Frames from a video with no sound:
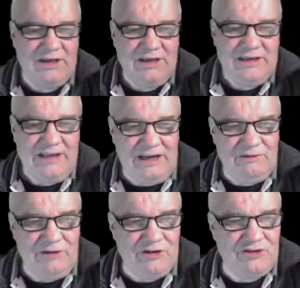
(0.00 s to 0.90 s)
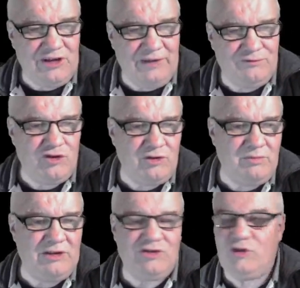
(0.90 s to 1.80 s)
getting rid of stuff shouldn't
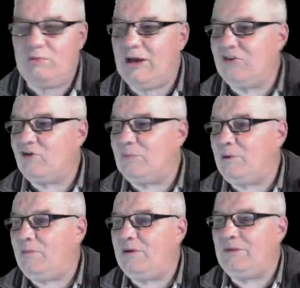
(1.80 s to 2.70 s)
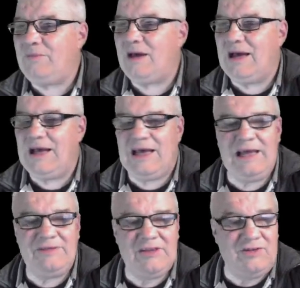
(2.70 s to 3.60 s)
be too much of a problem.
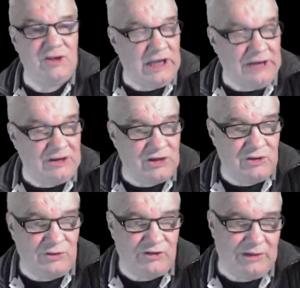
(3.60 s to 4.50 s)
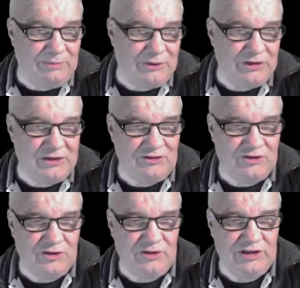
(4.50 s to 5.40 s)
You can also put it
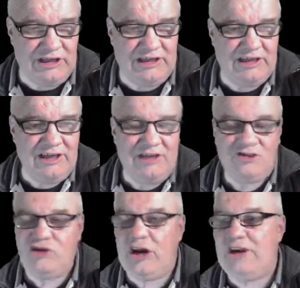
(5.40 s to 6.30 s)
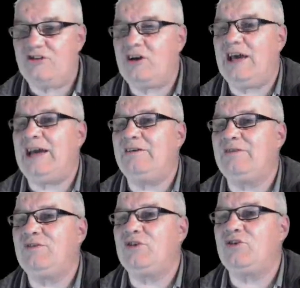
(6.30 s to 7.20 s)
into the trash layer
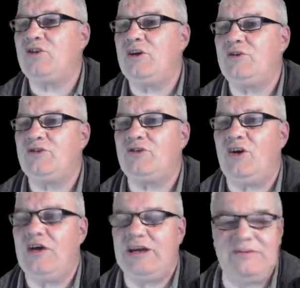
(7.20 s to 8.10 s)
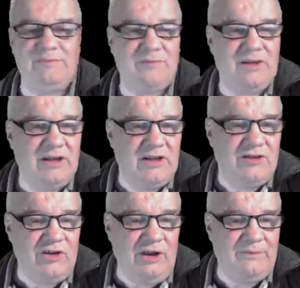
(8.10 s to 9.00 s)
if you so decide.
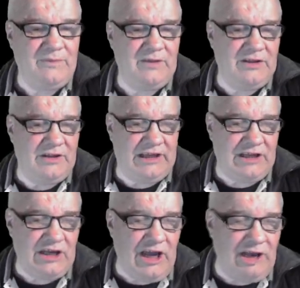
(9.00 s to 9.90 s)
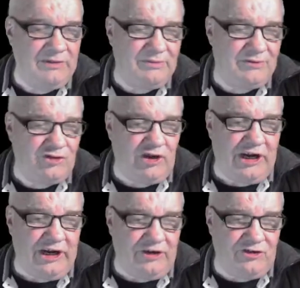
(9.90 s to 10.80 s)
So there you go.
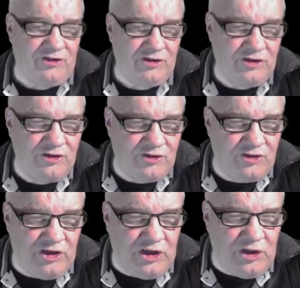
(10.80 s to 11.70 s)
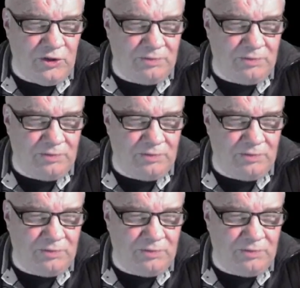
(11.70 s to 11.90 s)
Cheers, see you.